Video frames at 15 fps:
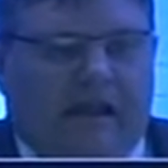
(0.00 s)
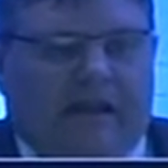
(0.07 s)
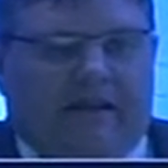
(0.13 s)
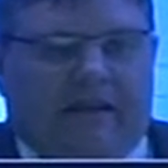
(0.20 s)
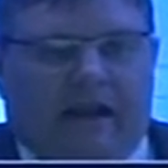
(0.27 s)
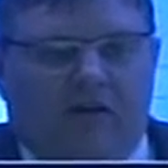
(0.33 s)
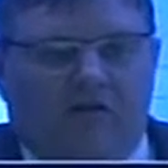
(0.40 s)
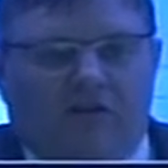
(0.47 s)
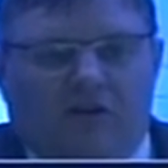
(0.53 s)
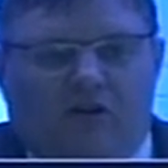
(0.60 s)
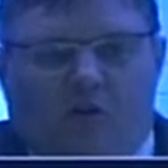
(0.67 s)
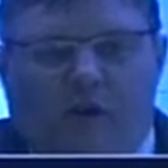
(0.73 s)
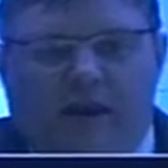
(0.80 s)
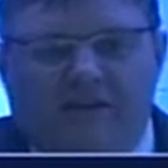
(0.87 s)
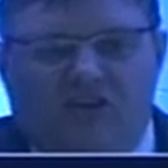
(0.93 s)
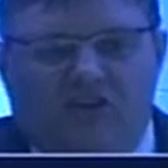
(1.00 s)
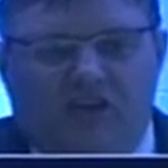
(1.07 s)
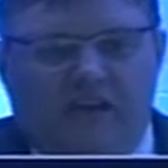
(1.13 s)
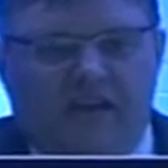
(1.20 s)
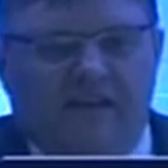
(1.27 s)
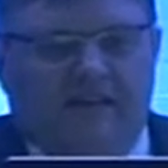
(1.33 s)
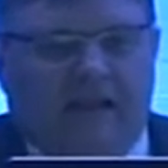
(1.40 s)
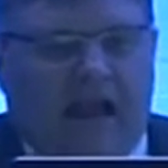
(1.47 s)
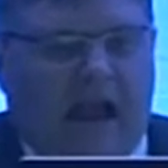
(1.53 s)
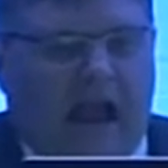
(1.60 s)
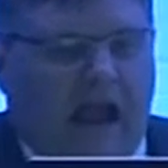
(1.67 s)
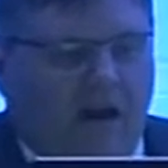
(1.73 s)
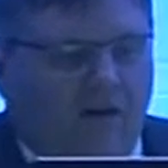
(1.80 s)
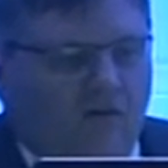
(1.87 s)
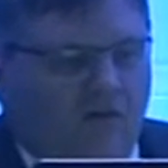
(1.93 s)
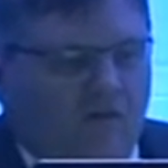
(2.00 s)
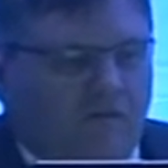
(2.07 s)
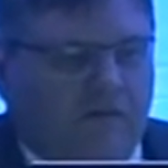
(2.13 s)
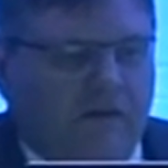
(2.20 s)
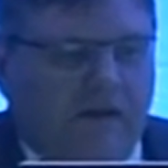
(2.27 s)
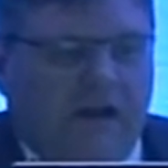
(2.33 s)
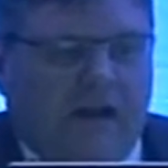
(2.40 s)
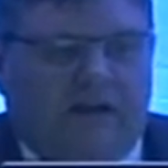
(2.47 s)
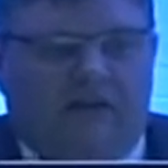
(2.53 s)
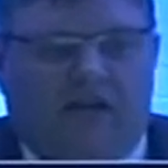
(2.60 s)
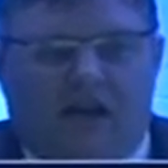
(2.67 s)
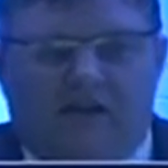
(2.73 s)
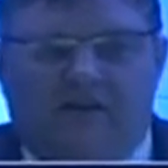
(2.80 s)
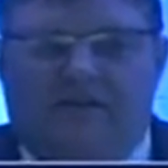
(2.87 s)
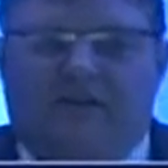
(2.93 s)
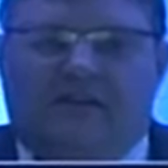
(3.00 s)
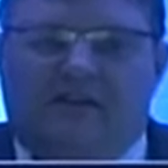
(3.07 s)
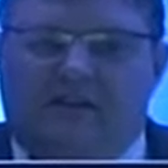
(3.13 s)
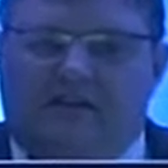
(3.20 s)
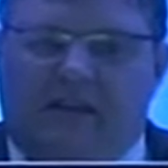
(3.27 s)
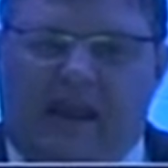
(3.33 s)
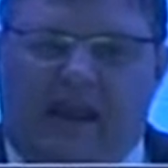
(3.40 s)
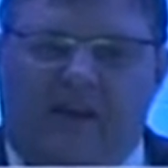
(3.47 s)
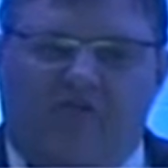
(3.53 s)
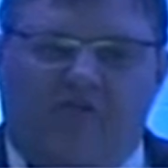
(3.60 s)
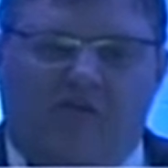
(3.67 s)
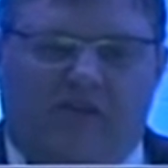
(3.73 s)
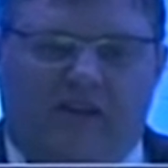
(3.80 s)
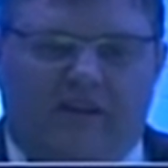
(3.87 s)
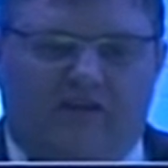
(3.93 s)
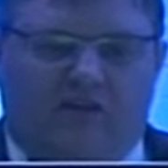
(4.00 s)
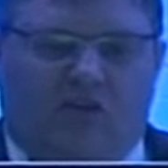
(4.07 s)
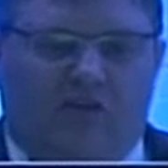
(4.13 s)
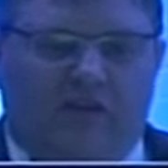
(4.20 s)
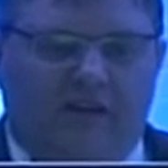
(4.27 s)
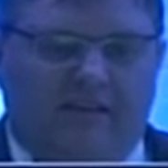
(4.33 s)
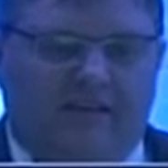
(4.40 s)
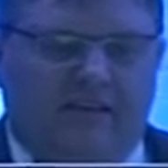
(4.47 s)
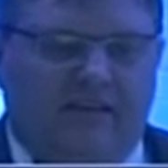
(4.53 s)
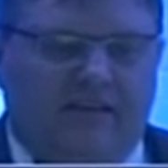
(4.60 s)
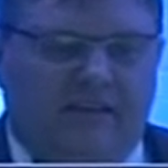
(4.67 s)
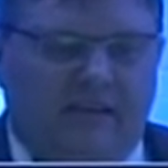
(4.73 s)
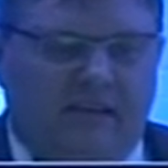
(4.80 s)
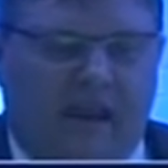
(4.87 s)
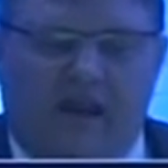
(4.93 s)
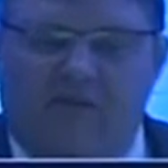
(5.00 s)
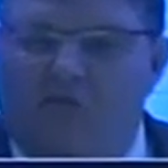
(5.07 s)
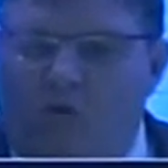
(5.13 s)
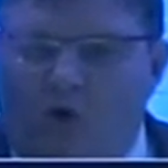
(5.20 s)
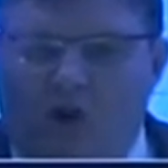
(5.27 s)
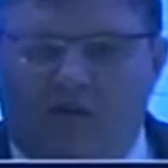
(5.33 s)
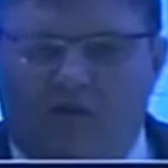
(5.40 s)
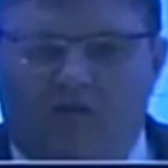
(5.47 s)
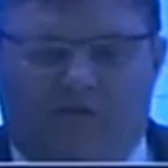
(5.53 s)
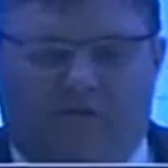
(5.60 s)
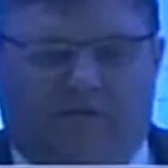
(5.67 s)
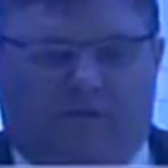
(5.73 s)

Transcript: Now the question is, how does the equivalent conicity evolve